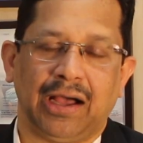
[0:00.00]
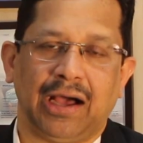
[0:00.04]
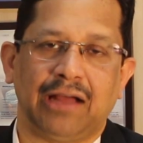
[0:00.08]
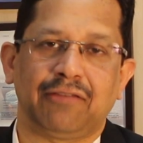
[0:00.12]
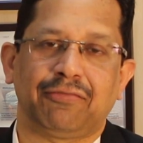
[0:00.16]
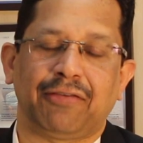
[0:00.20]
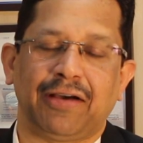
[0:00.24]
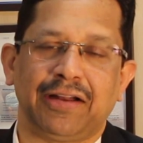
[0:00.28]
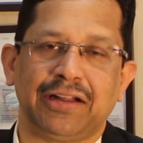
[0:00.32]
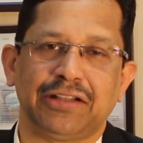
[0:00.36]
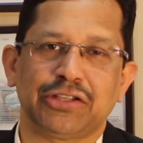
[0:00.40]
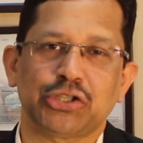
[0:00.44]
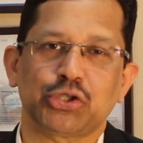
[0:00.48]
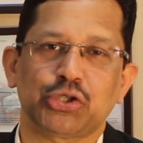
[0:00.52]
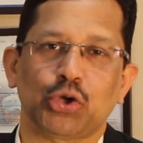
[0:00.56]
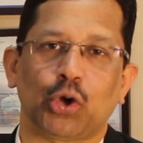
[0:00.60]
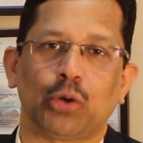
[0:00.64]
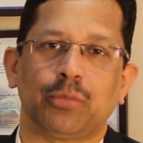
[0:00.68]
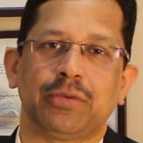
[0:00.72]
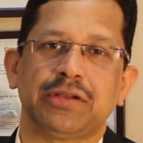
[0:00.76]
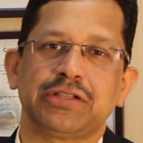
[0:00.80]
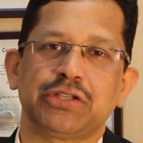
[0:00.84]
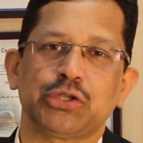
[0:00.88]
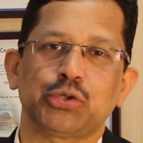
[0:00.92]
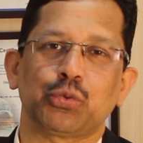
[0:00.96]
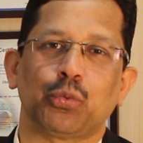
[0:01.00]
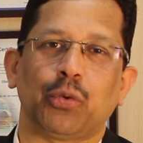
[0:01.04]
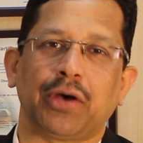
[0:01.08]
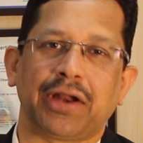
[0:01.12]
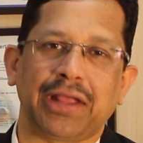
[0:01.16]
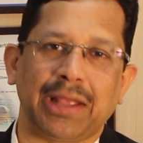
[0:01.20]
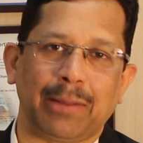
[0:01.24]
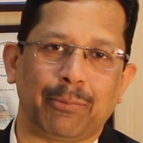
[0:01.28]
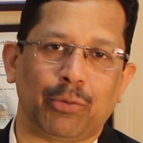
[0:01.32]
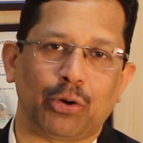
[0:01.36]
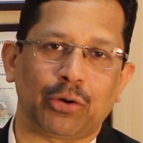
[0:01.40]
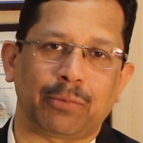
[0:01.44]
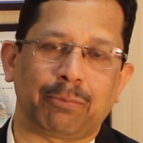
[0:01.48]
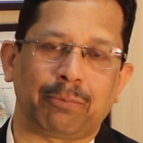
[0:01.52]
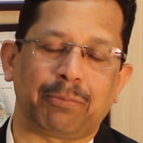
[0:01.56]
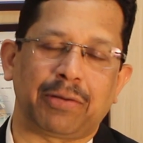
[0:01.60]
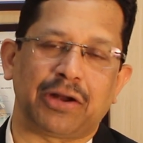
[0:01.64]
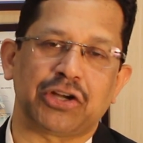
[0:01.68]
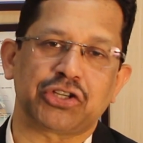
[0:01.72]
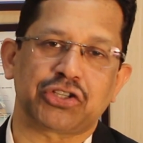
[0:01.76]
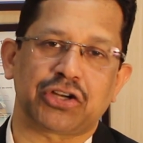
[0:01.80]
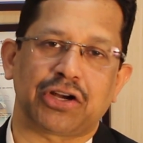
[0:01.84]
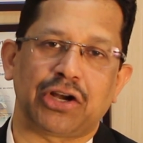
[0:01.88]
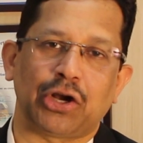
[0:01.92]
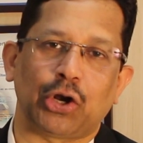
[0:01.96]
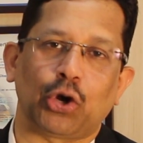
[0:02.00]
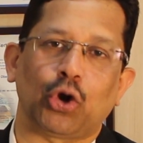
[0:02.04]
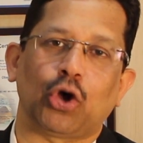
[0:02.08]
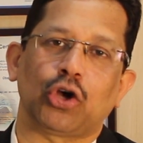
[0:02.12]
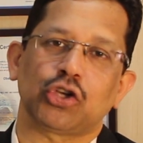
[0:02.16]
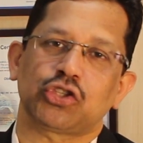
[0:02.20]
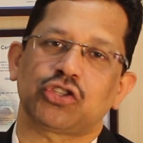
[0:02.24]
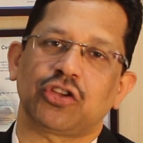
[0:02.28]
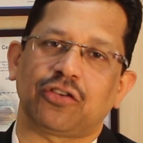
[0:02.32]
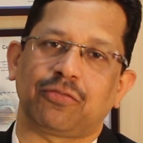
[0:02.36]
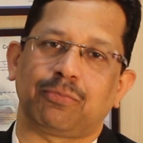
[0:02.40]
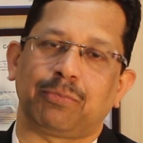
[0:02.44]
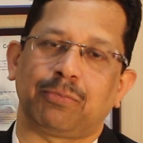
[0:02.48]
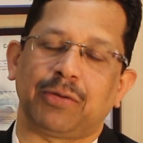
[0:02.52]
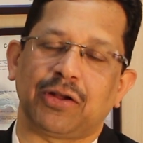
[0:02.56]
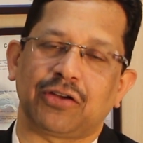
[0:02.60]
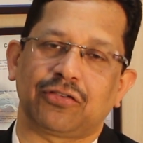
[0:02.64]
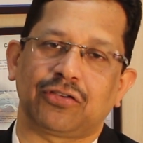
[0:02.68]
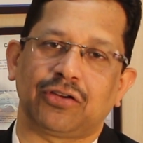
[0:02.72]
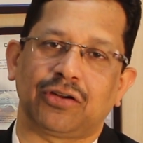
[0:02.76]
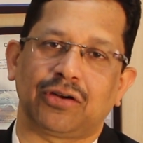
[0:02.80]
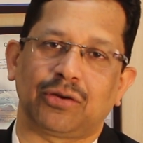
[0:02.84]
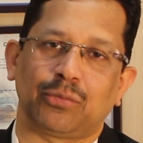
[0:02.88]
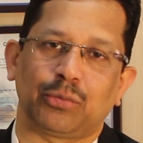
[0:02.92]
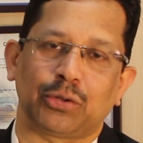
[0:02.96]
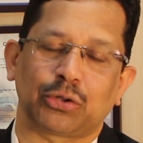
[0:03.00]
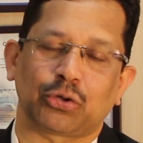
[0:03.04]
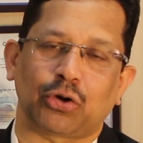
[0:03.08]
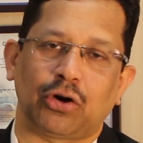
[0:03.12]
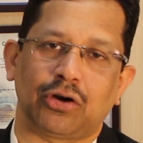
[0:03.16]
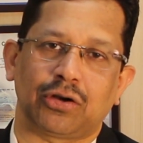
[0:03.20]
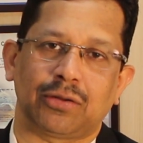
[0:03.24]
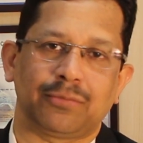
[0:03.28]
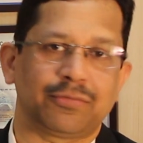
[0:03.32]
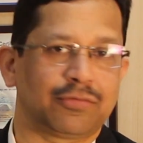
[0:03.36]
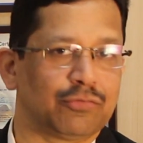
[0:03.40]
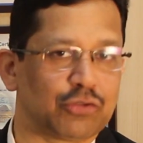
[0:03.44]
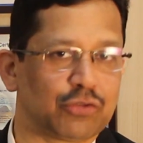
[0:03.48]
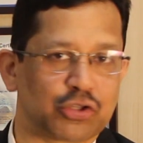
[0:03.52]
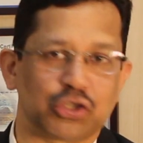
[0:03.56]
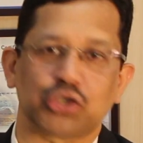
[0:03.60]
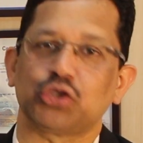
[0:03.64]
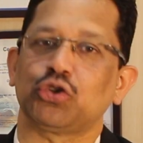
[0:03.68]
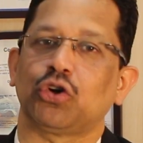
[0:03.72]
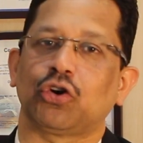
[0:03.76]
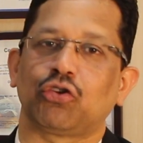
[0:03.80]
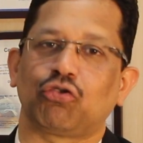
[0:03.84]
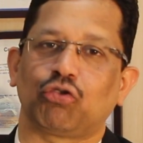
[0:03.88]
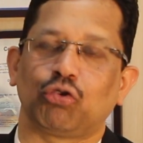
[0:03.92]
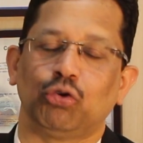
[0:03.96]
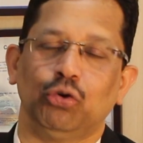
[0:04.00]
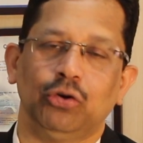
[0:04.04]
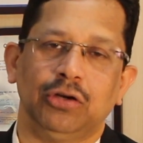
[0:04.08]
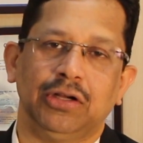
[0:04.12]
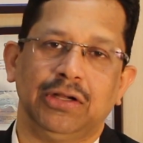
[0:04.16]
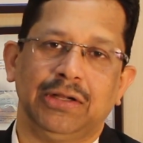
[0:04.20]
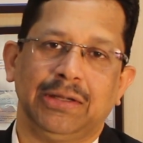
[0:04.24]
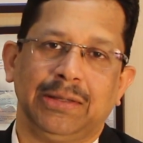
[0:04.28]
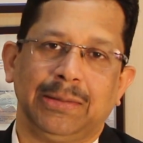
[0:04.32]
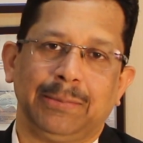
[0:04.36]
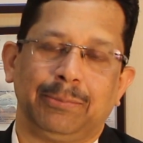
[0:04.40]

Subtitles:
And finally, there's always this worry about pleasure and loss of pleasure with condoms, which is not true,